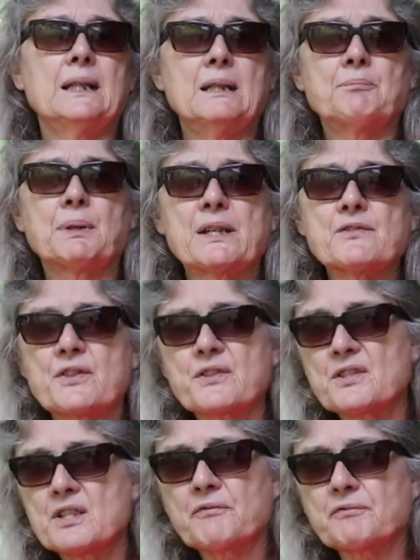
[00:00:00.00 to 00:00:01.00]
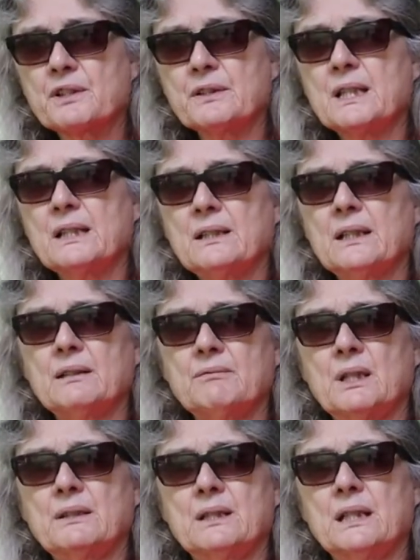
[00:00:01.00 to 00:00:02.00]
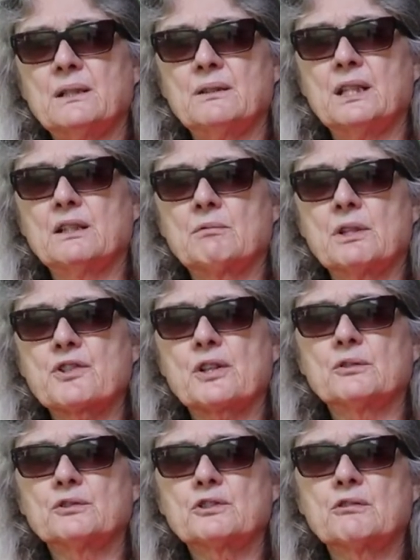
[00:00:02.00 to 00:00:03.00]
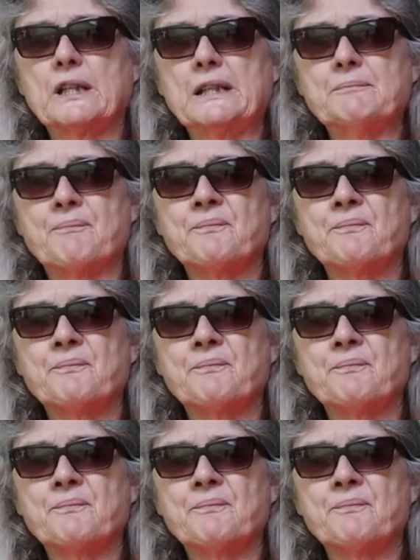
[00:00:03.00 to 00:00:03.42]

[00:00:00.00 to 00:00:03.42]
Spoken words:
in places different than the original tree.